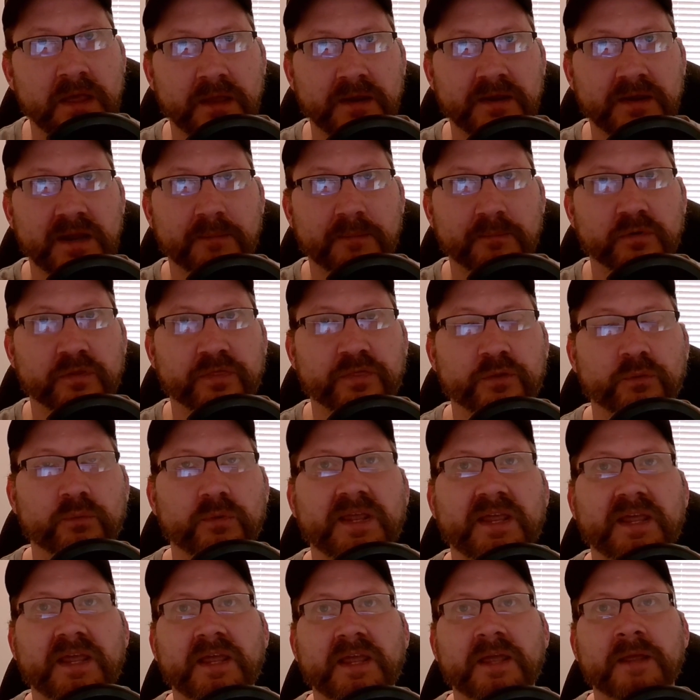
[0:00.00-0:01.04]
Number
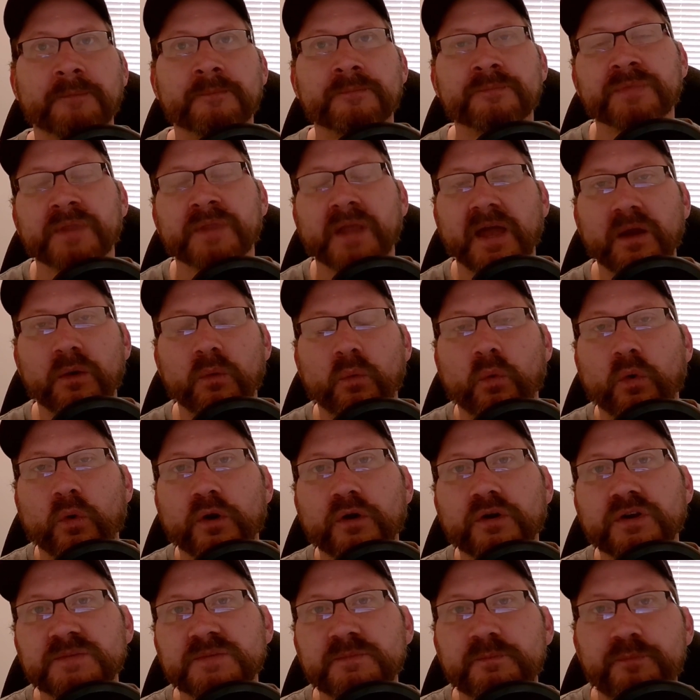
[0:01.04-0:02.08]
three, it
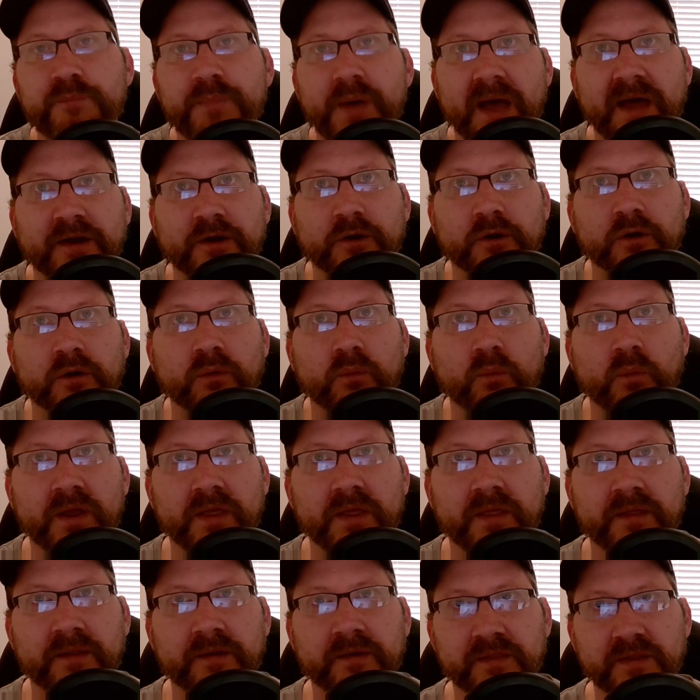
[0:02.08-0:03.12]
works better
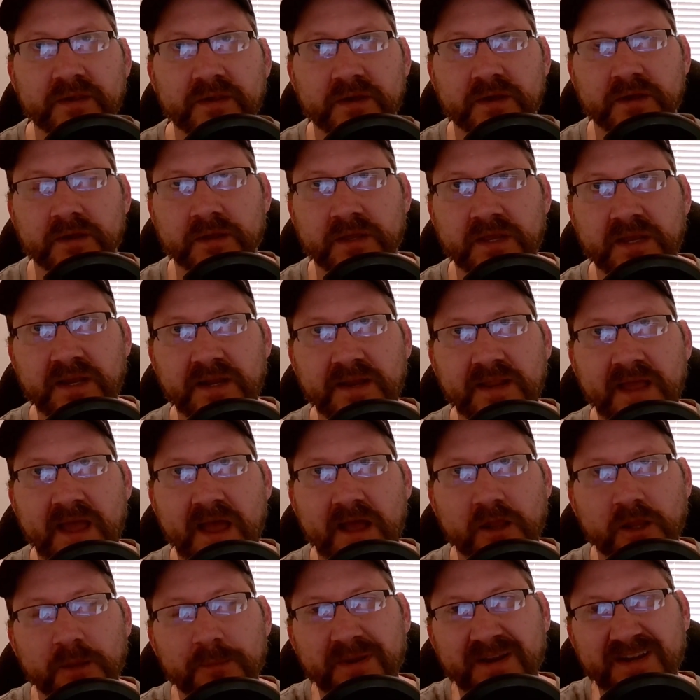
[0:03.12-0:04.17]
when the heating
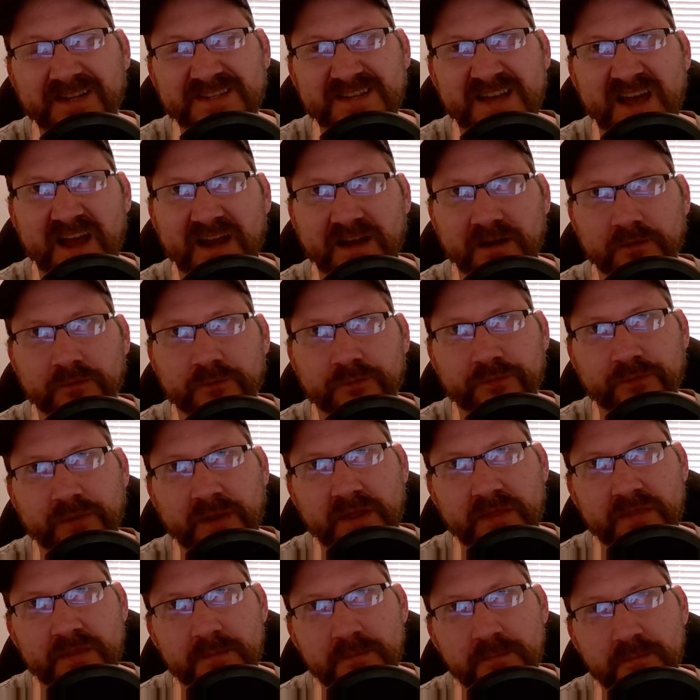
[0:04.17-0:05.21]
element is kind of
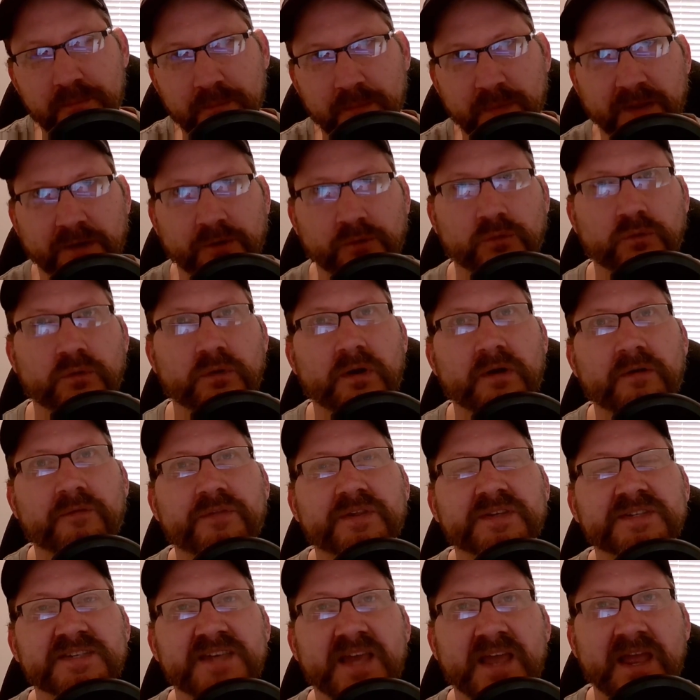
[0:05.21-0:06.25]
in the middle of the
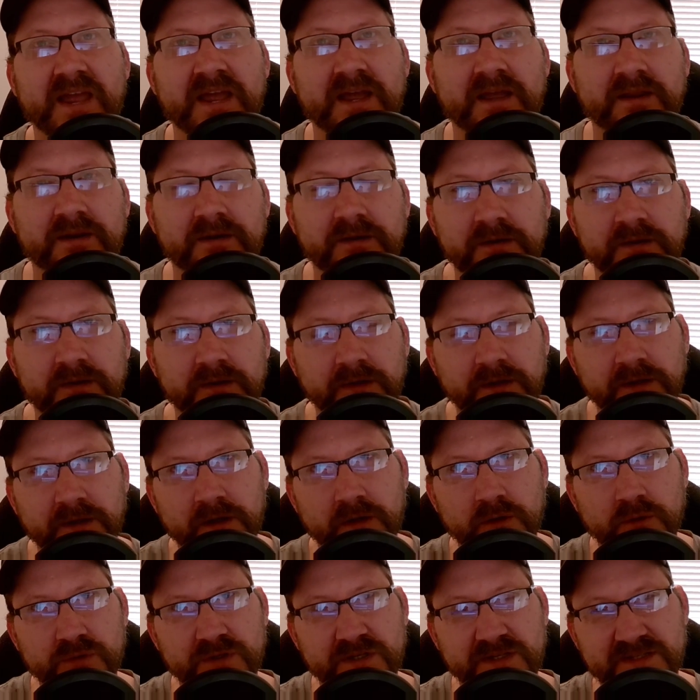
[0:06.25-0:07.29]
sand. You
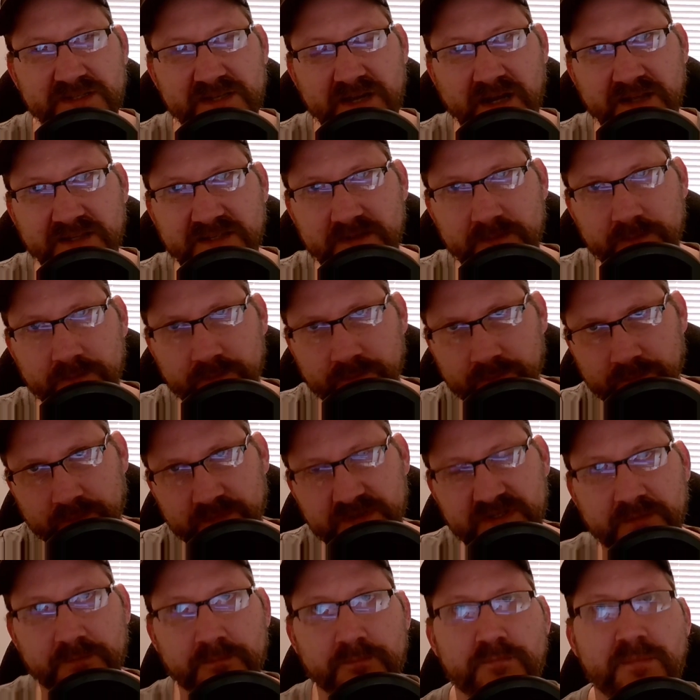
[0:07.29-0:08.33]
know, it's got some,
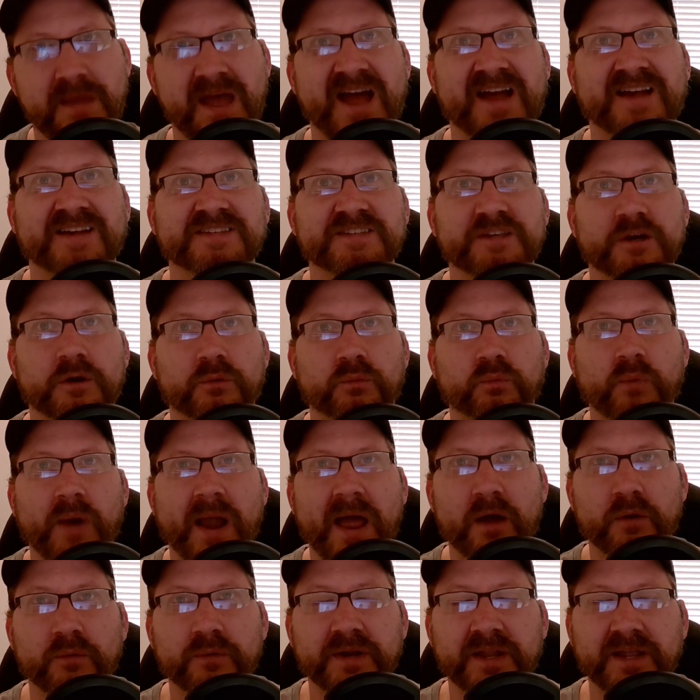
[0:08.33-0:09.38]
some mass
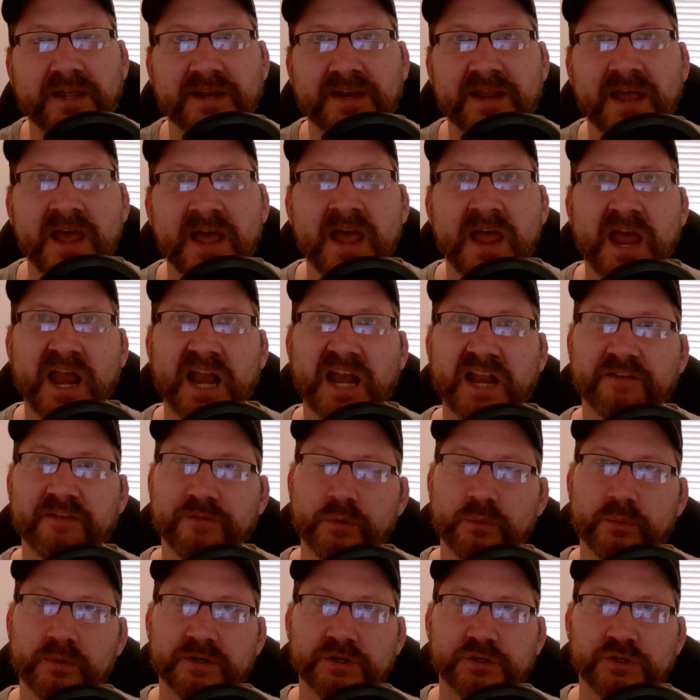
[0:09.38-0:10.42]
around it. And if
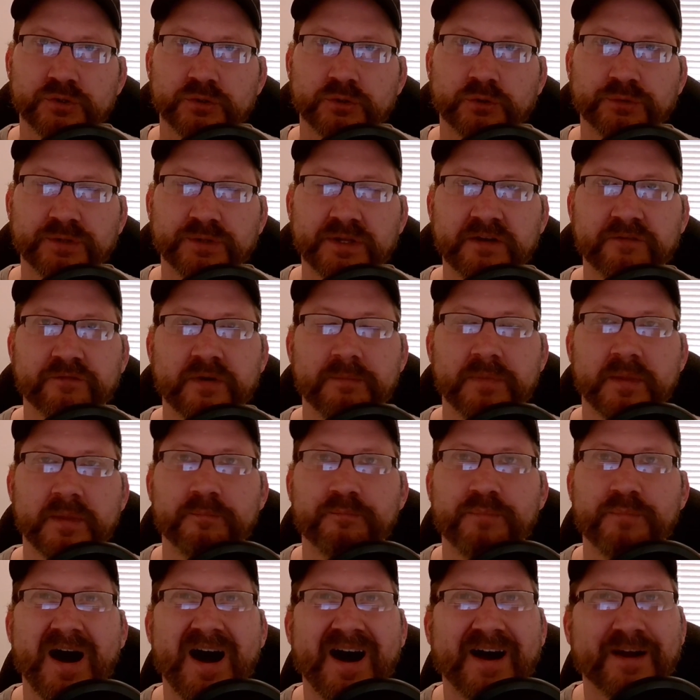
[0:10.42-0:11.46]
you would have drilled in from the
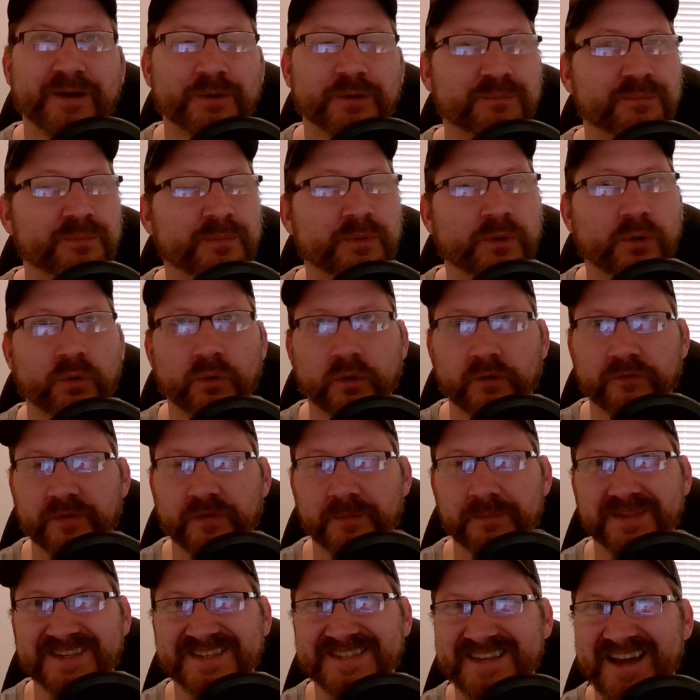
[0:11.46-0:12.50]
bottom or from
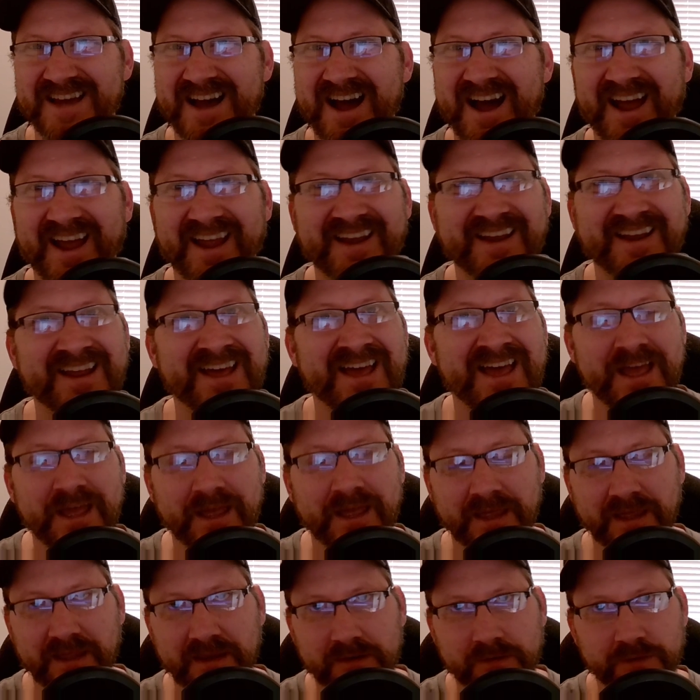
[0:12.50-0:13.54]
the side,
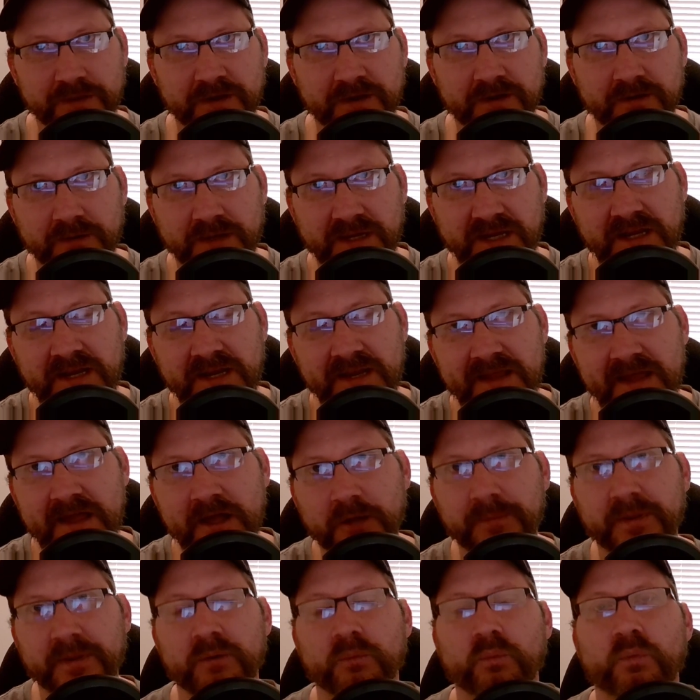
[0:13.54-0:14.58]
it, the heating
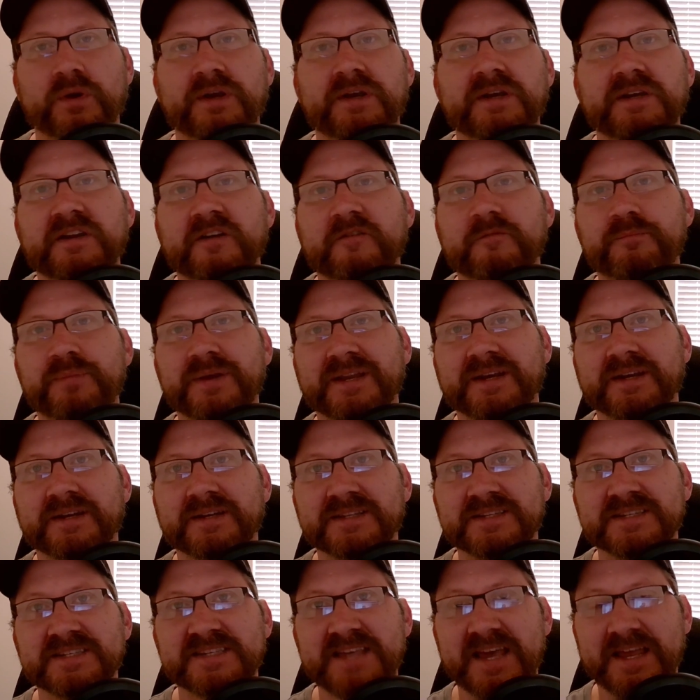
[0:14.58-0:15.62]
element wouldn't have been
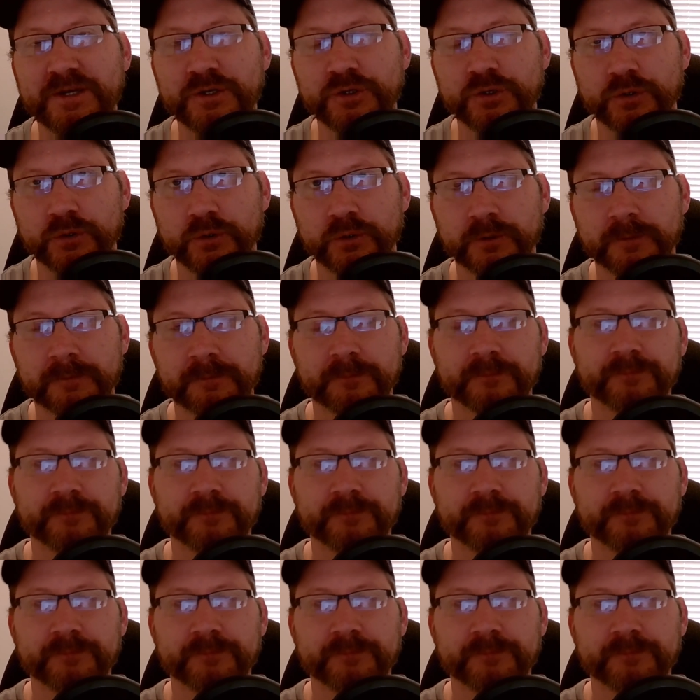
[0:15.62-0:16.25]
centered.